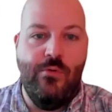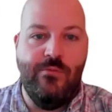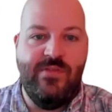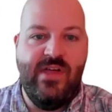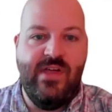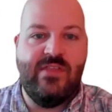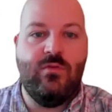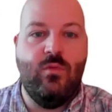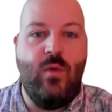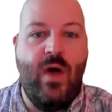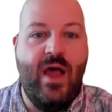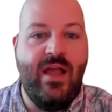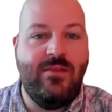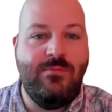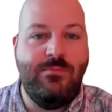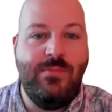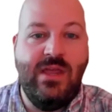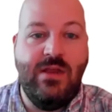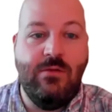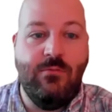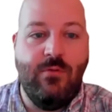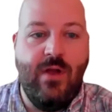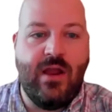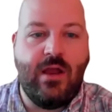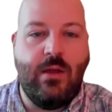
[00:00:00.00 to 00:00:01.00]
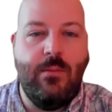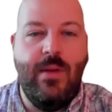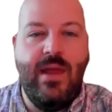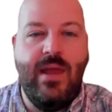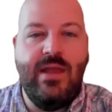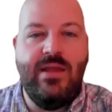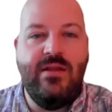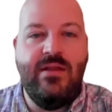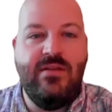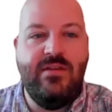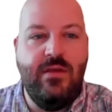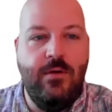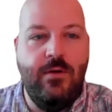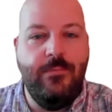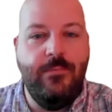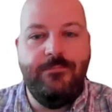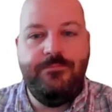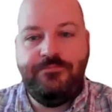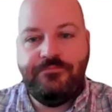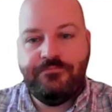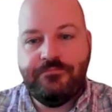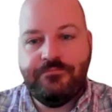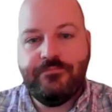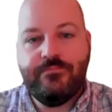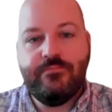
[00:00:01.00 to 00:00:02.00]
That's why it's being recommended to you.
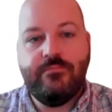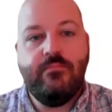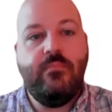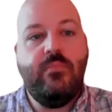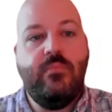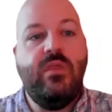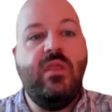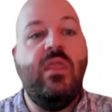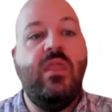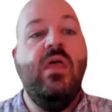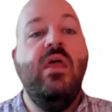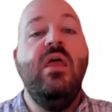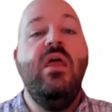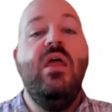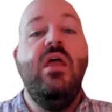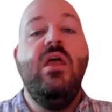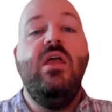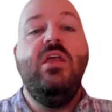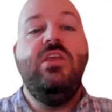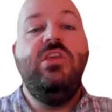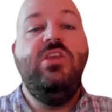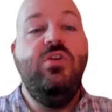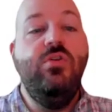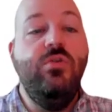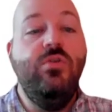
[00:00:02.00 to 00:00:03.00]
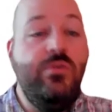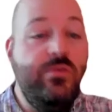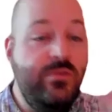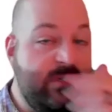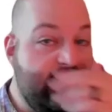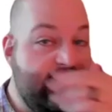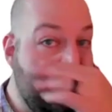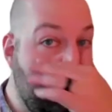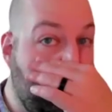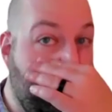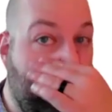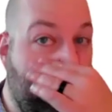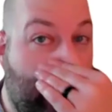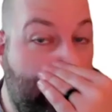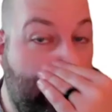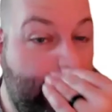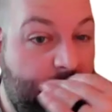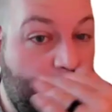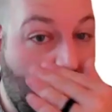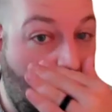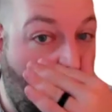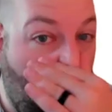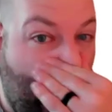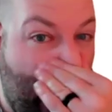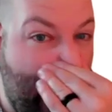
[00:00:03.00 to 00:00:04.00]
Use public
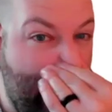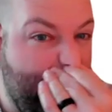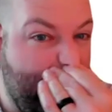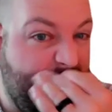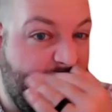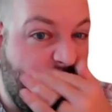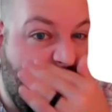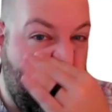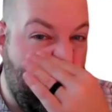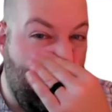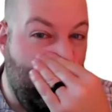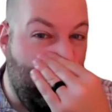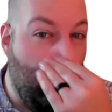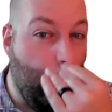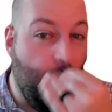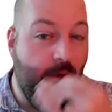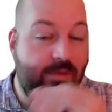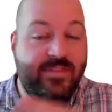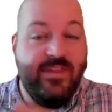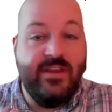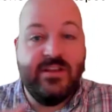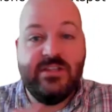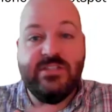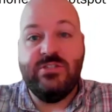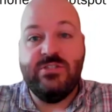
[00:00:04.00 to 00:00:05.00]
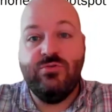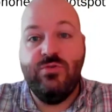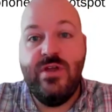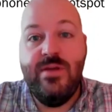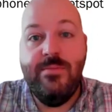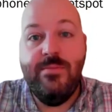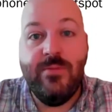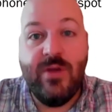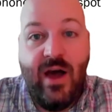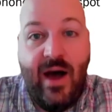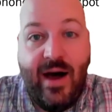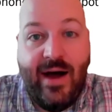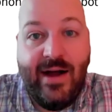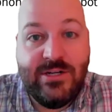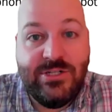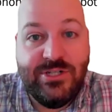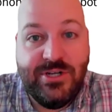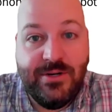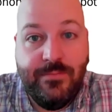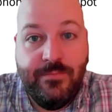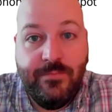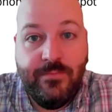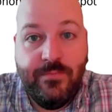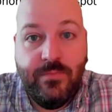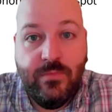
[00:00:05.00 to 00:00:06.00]
Wi-Fi with extreme caution.
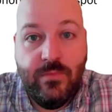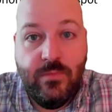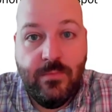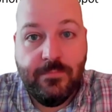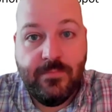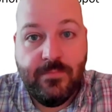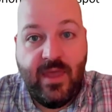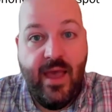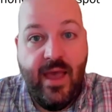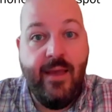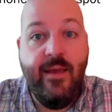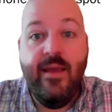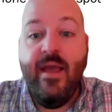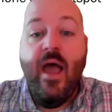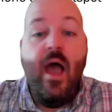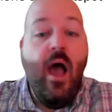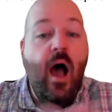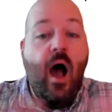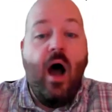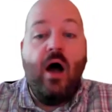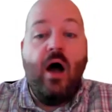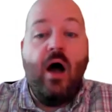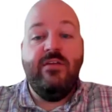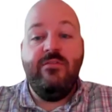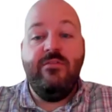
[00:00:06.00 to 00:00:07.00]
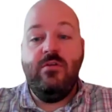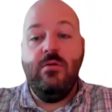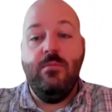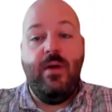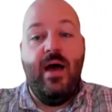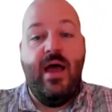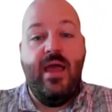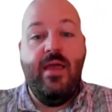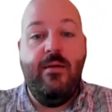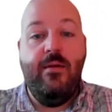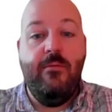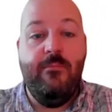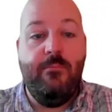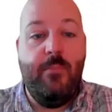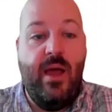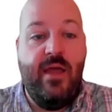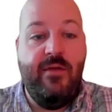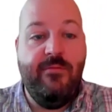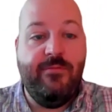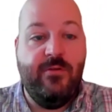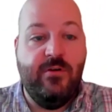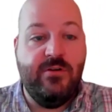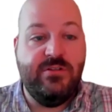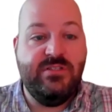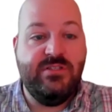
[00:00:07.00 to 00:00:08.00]
Okay. I'll give you my
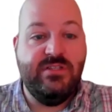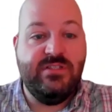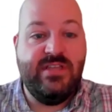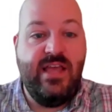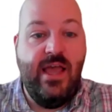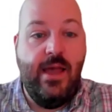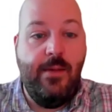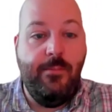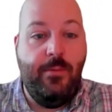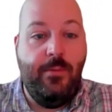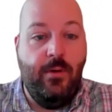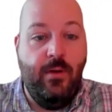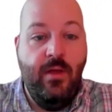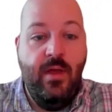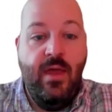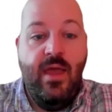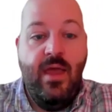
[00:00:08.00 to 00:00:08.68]
first example.